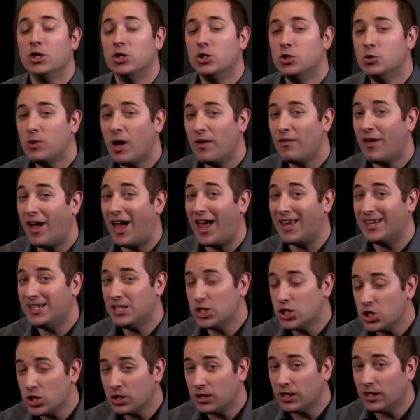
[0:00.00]
do have
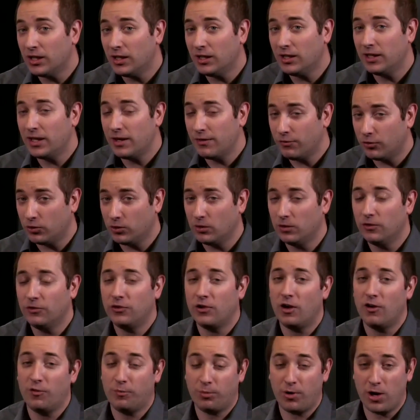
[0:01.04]
additional levels
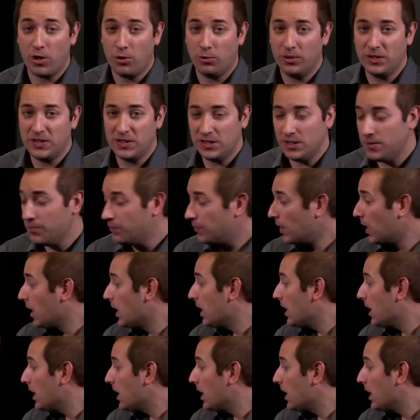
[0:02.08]
of priority,